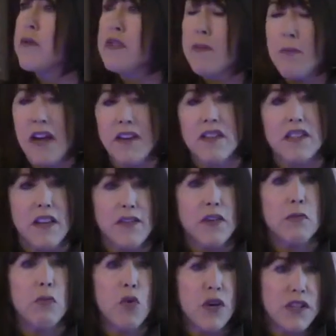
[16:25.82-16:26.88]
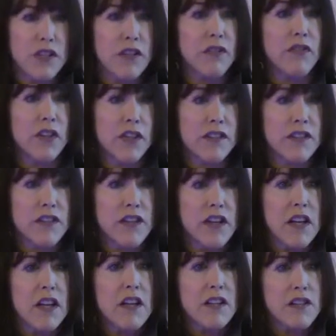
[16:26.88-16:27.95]
was about a 7-point difference.
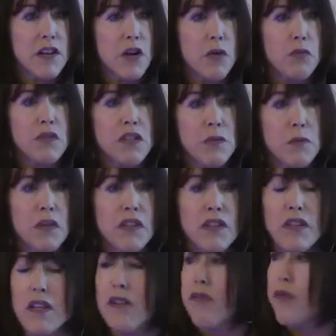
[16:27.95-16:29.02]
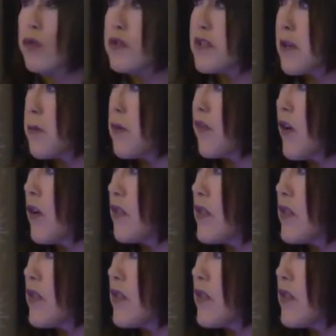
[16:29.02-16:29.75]
So typically for some of our